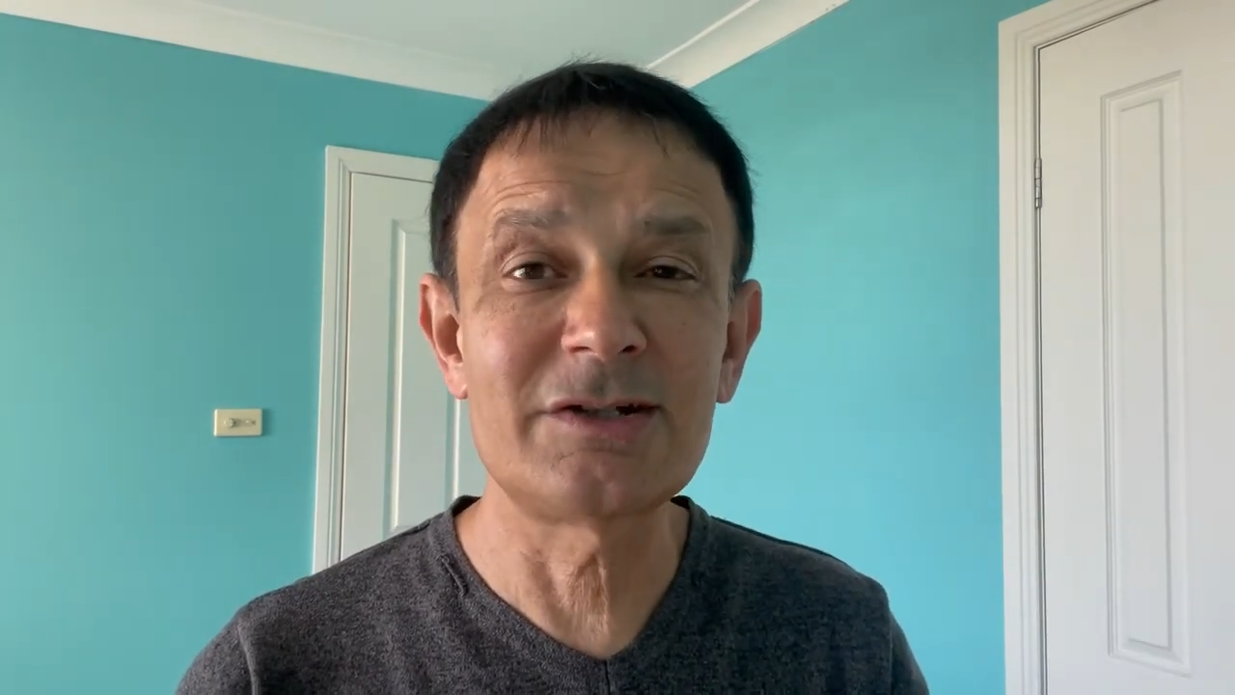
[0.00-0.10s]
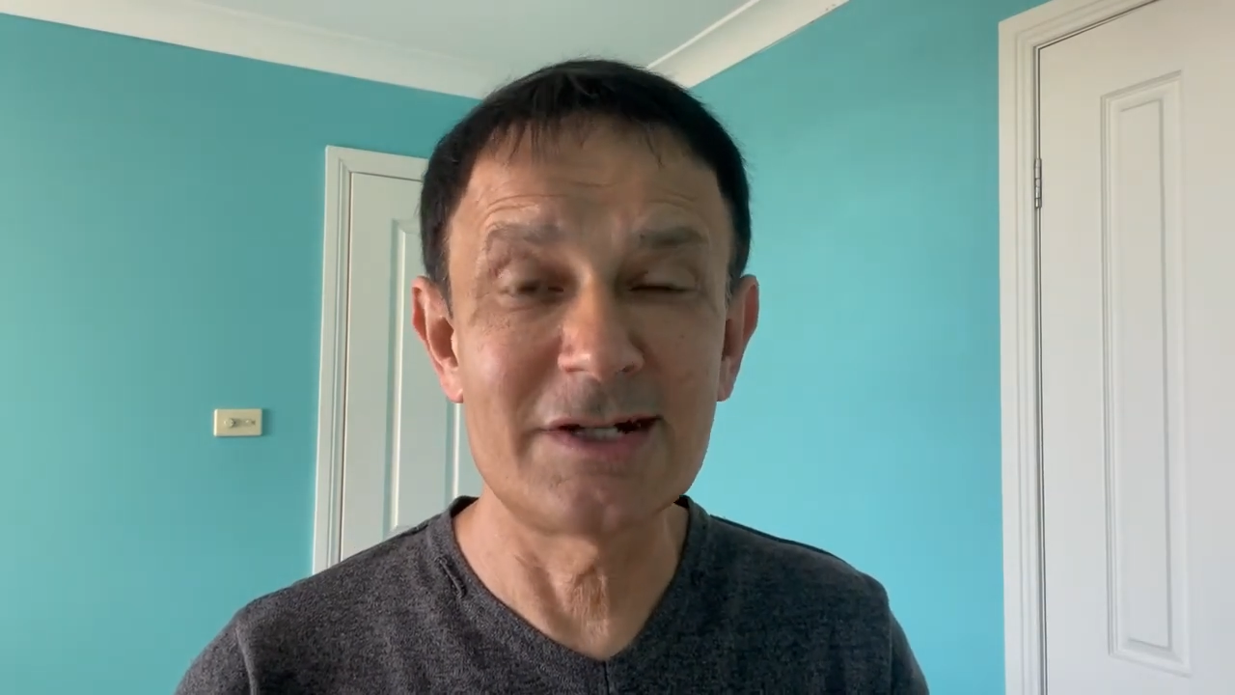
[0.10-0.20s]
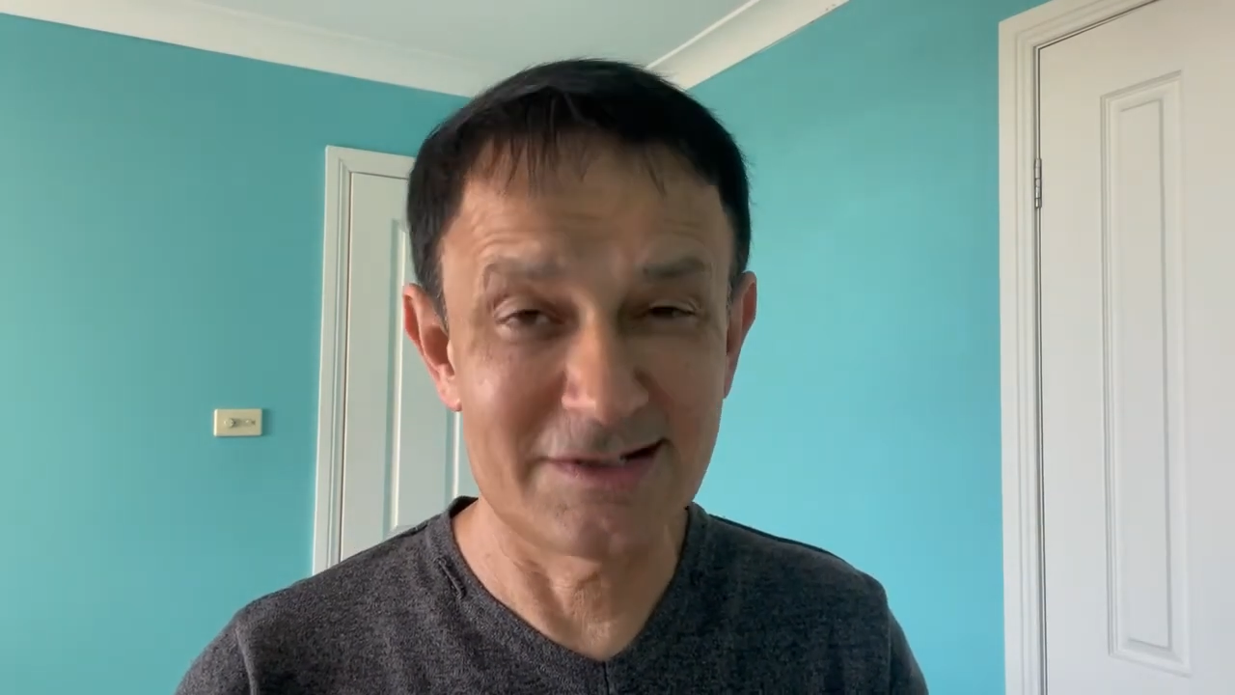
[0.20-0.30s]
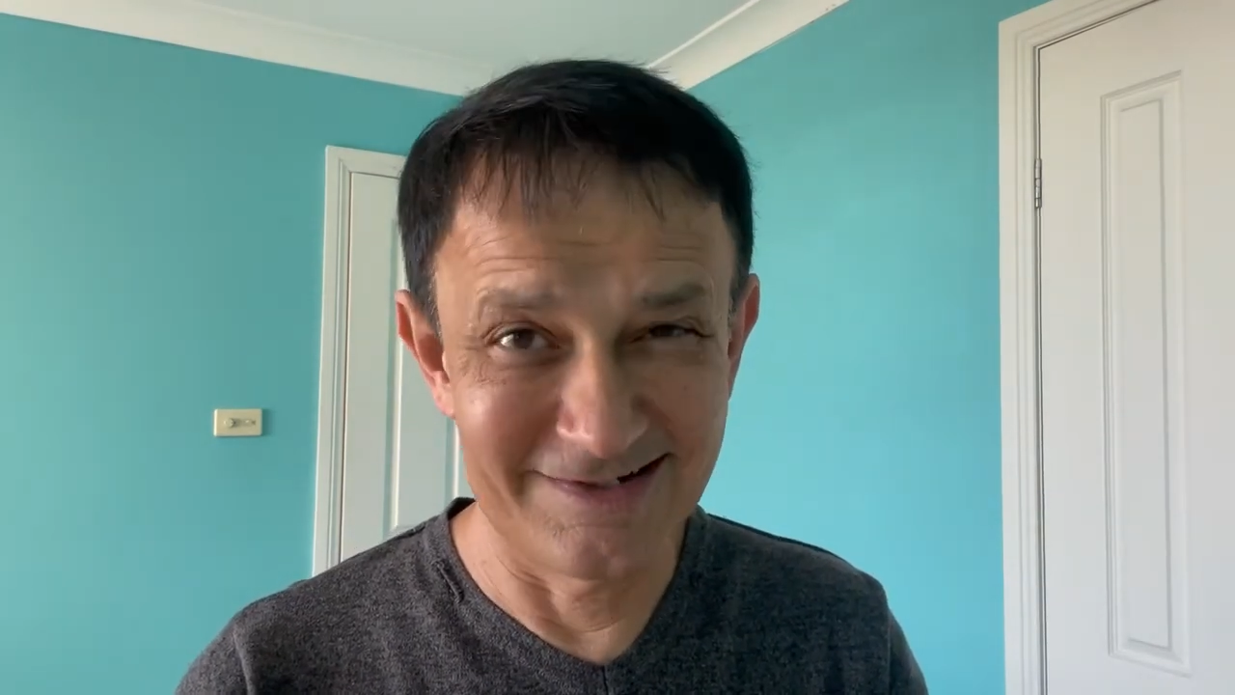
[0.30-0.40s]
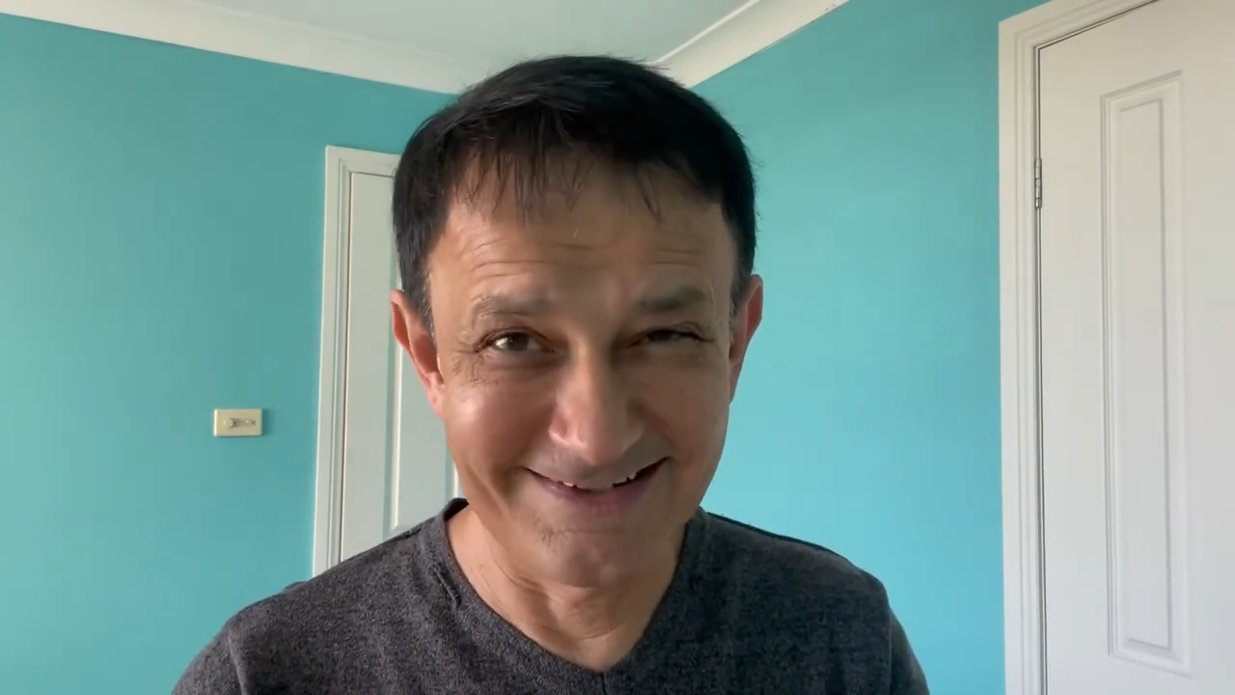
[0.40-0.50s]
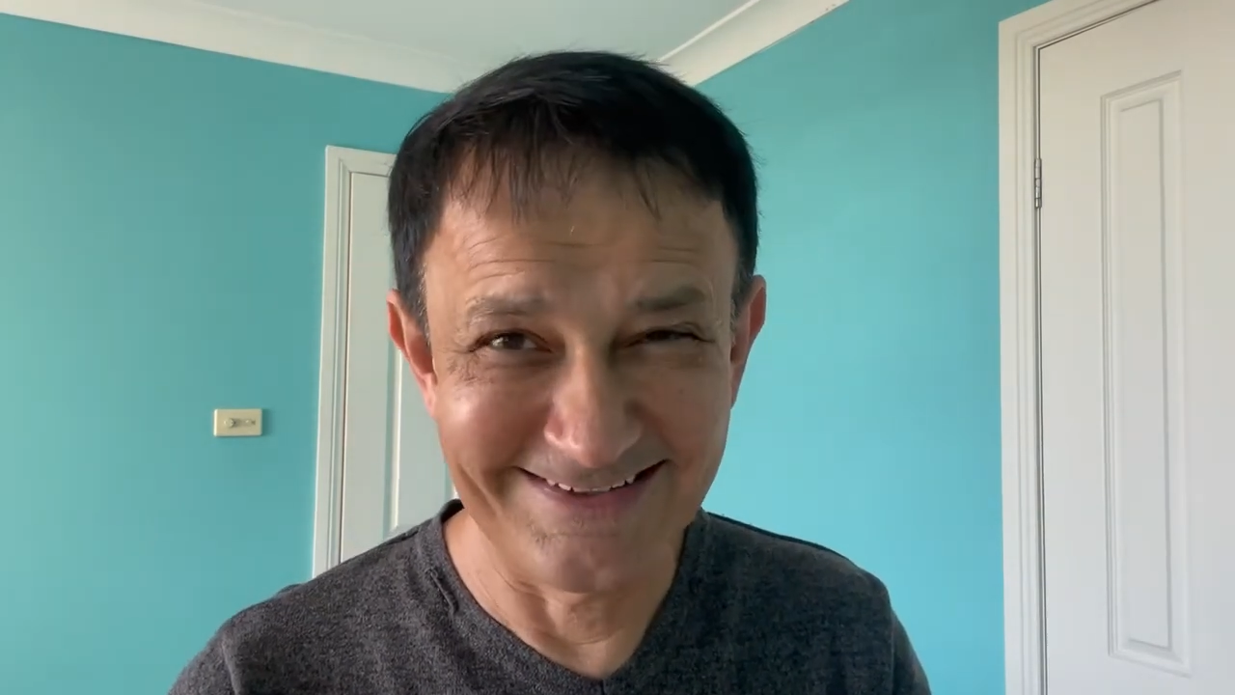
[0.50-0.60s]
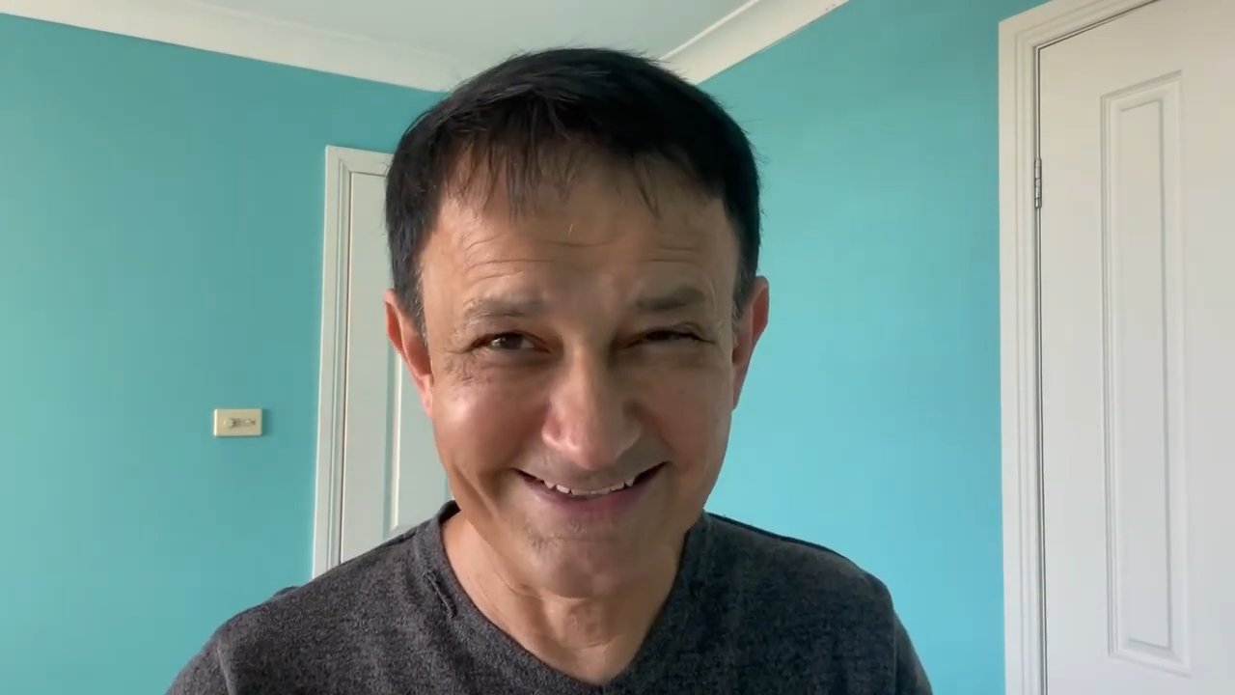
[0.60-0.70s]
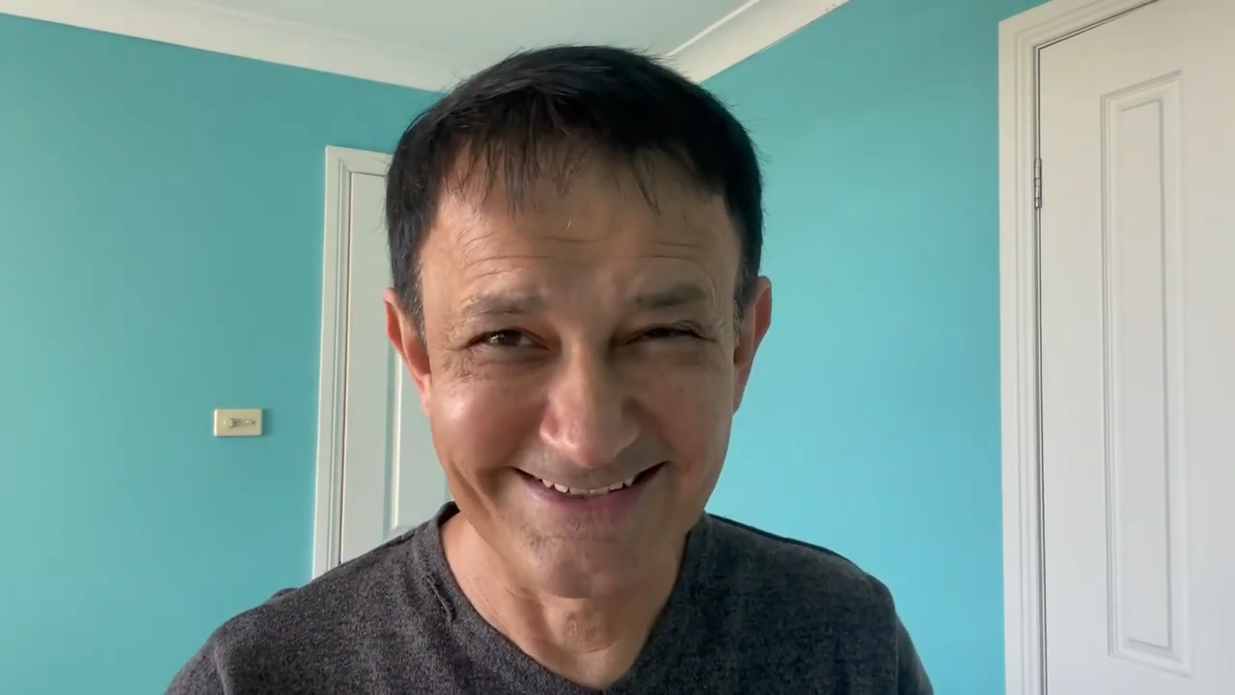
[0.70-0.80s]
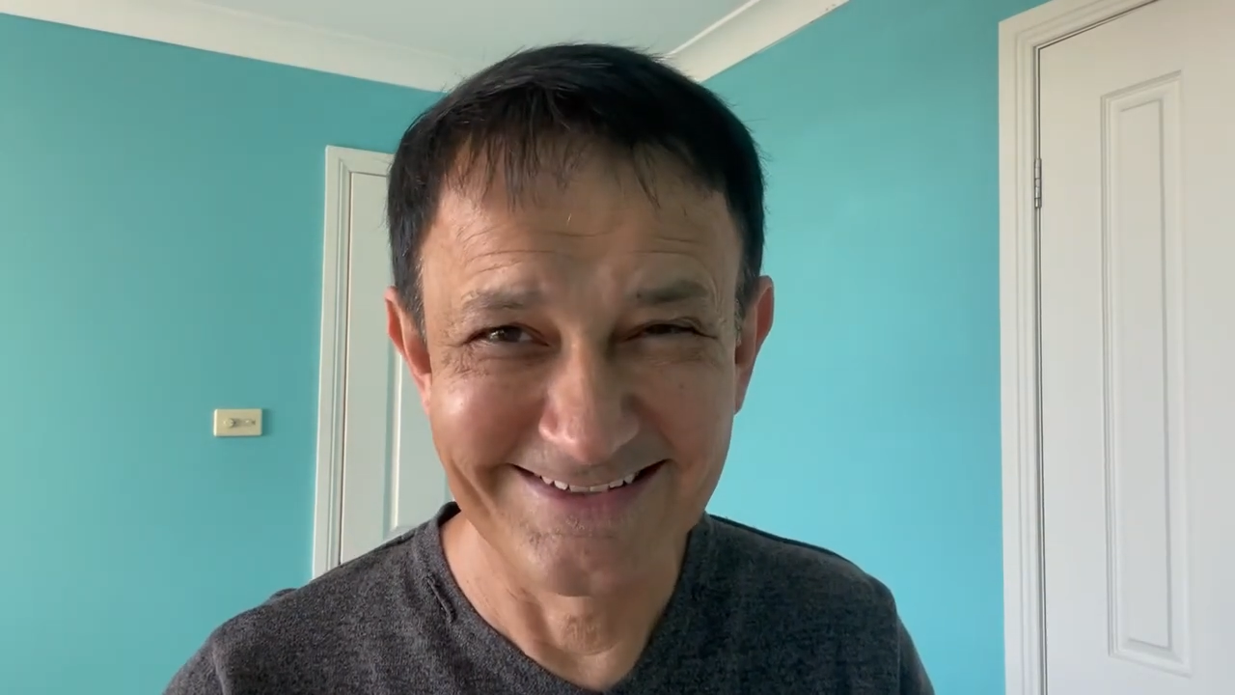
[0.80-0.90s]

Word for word: Yes, it is.